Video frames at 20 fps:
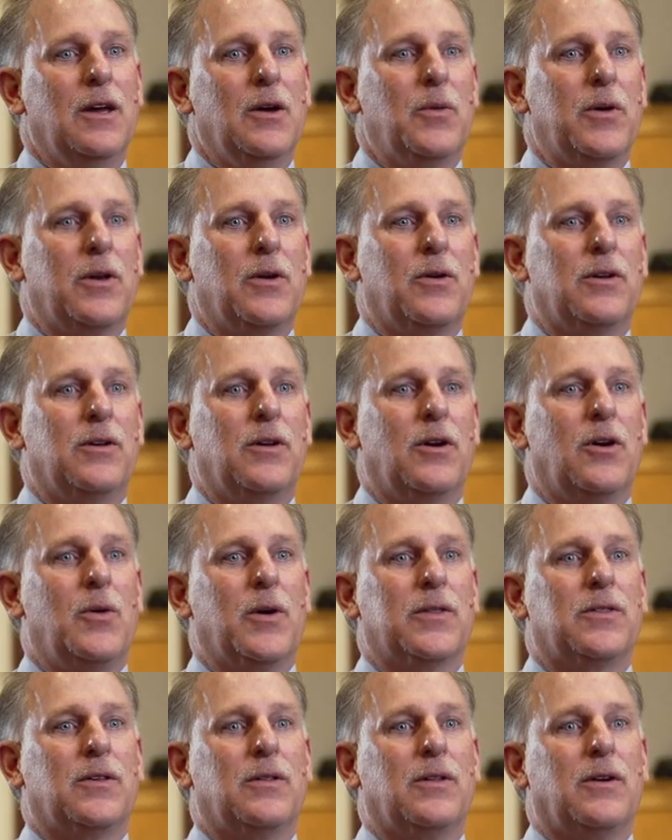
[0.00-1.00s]
We don't know
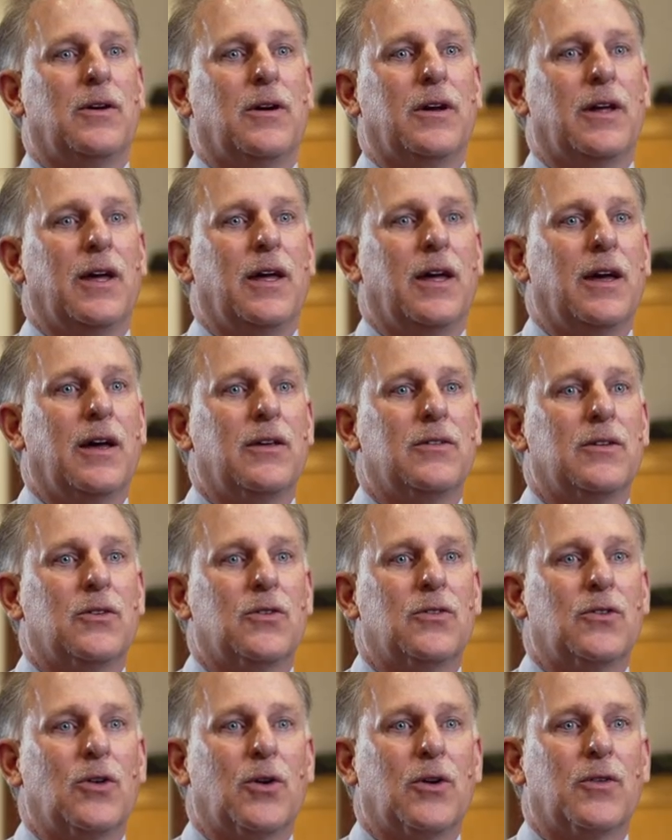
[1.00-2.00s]
what the Lord has in
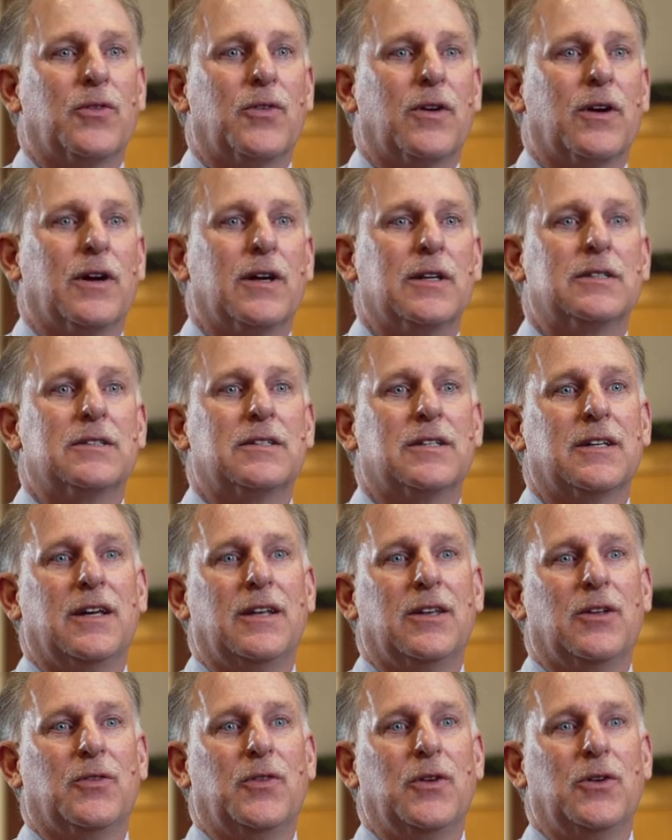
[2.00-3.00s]
store for us
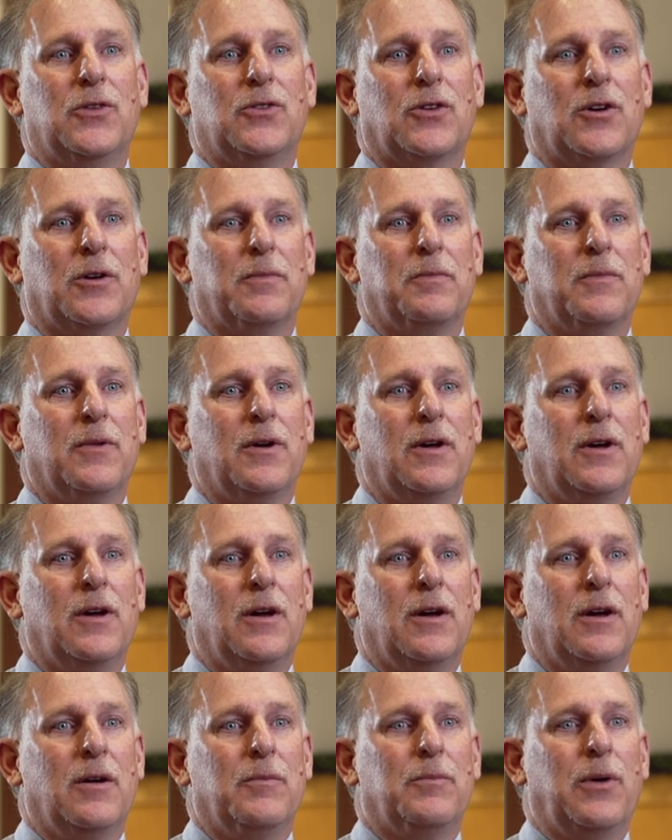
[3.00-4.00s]
in the future,
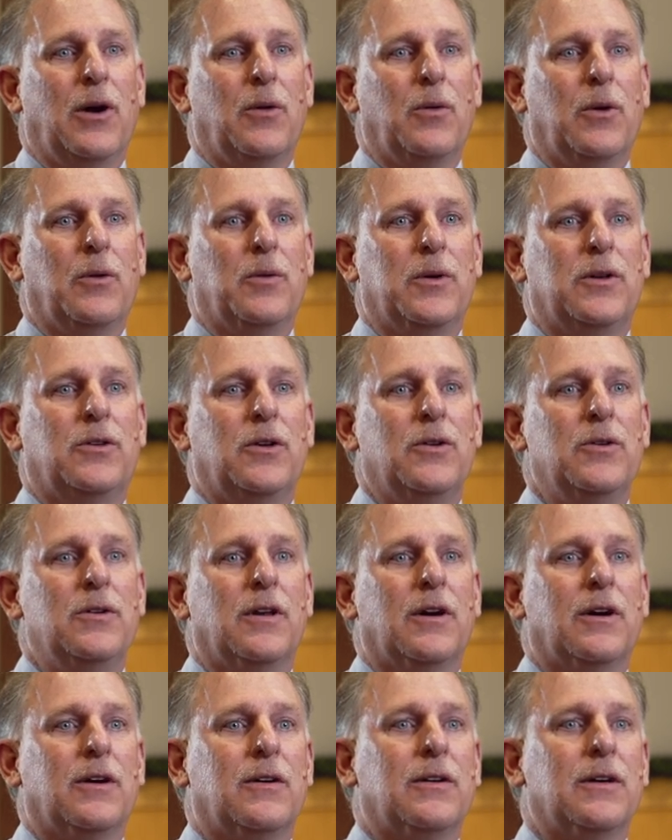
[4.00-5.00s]
but what we do
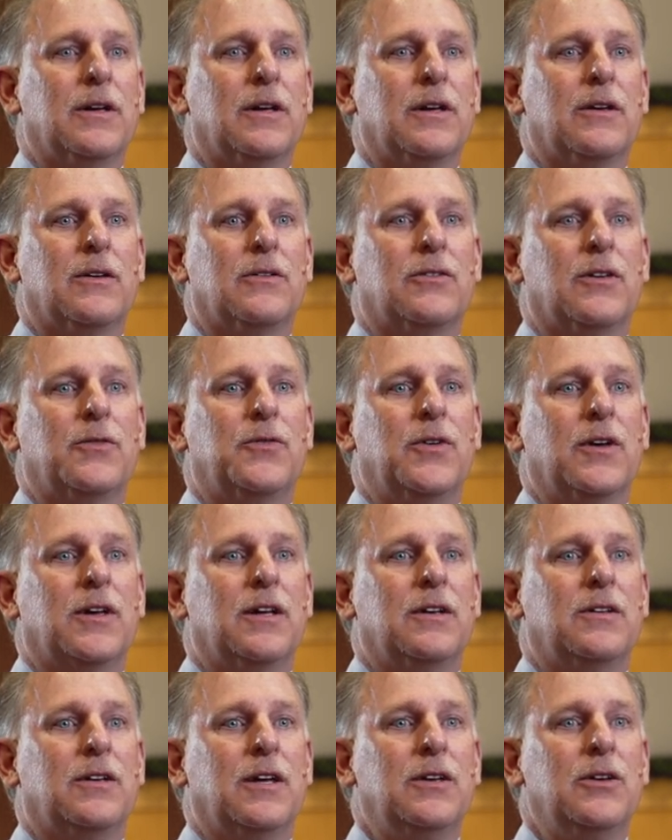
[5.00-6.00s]
know is if He
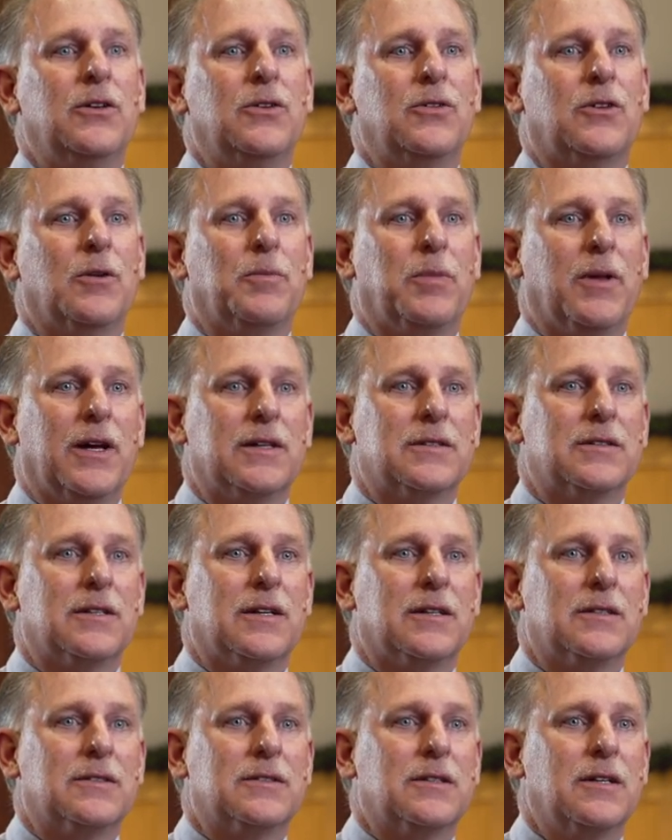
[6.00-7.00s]
continues to bless
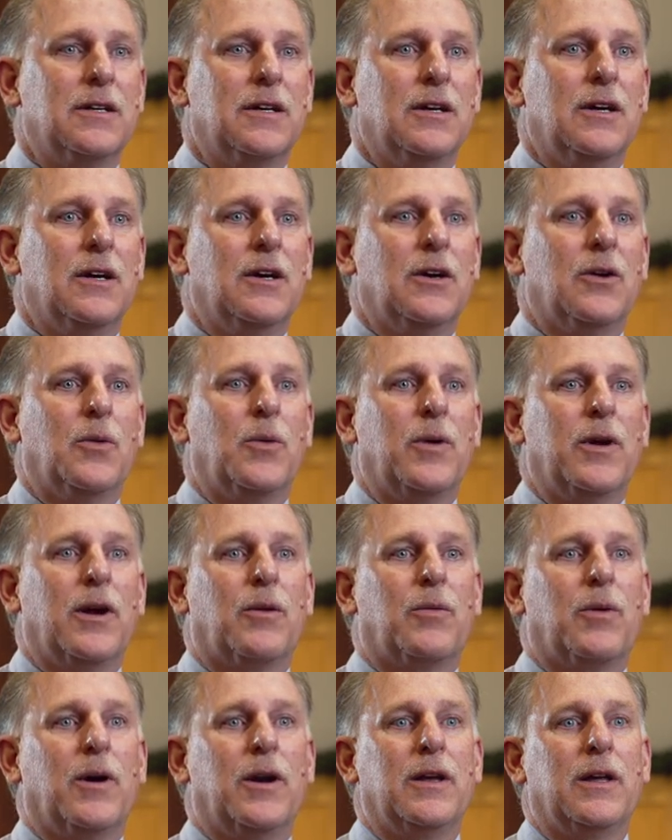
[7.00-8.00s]
us, we are
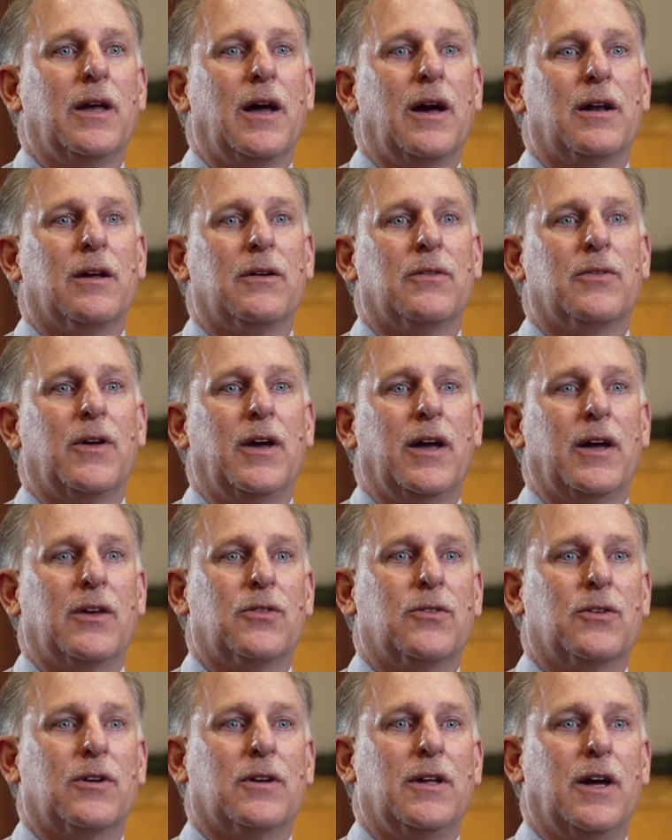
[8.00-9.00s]
running out of
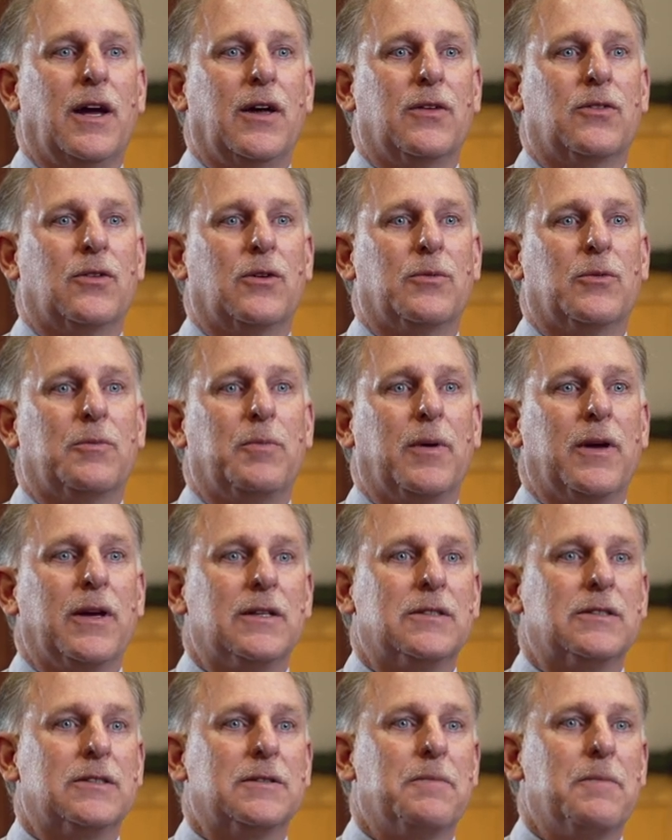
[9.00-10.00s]
extra classroom
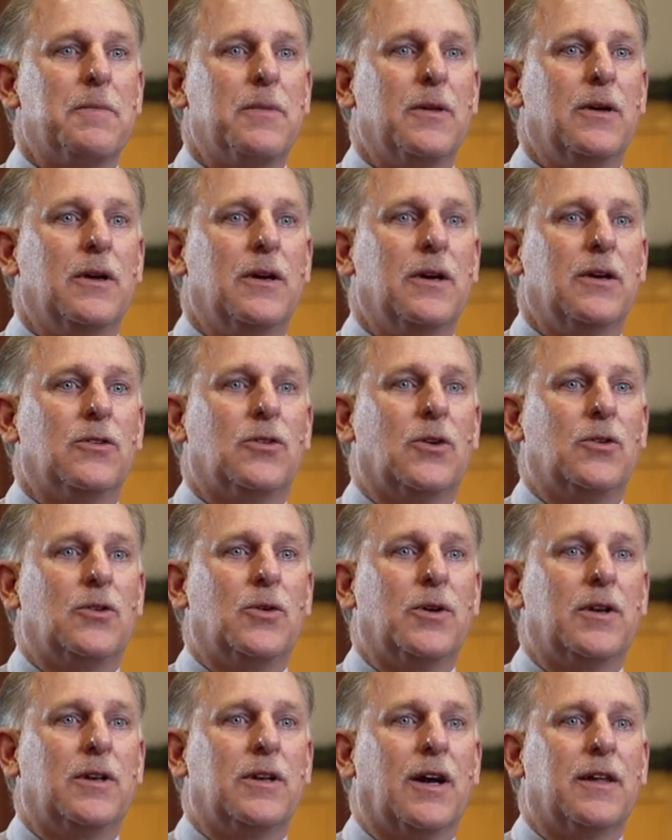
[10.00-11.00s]
space. So
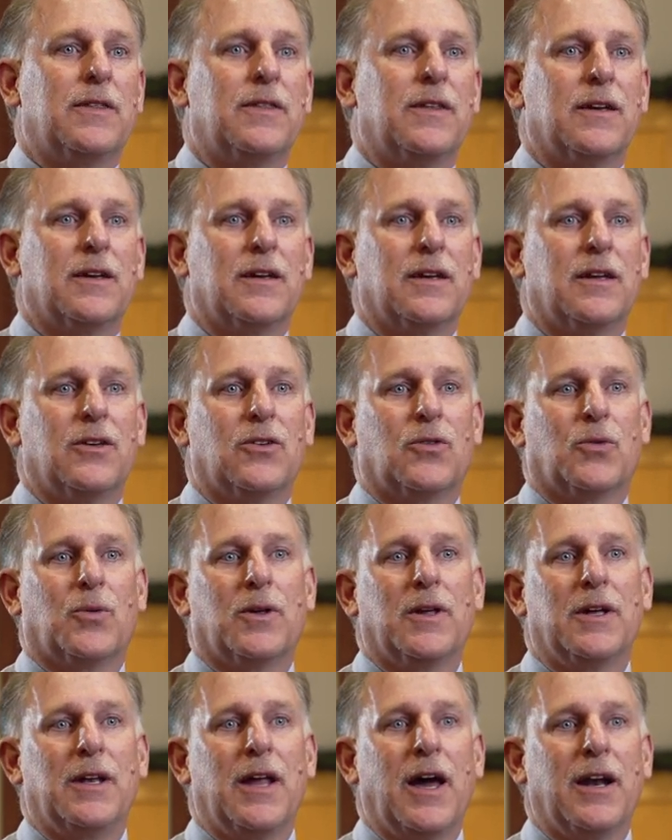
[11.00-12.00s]
doing nothing is
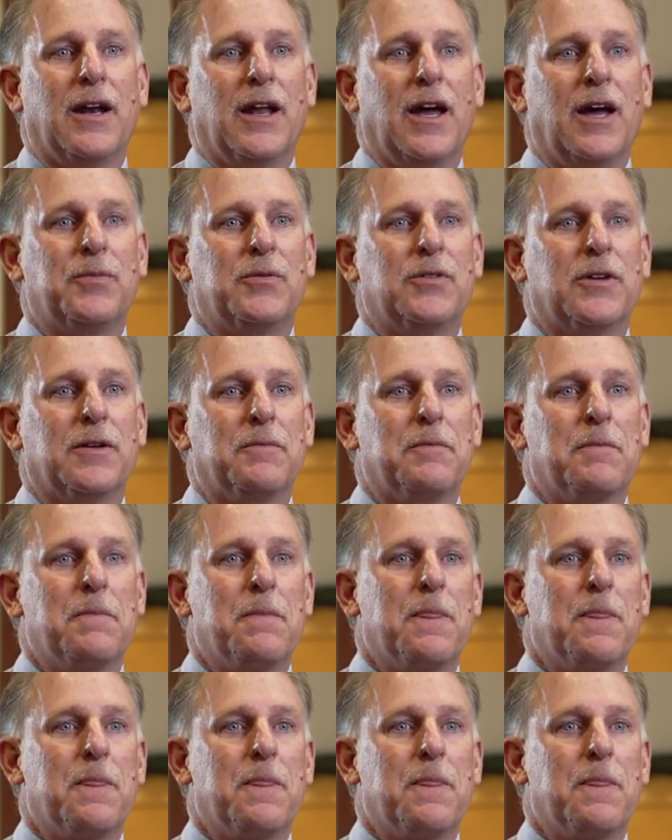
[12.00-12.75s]
really not an option.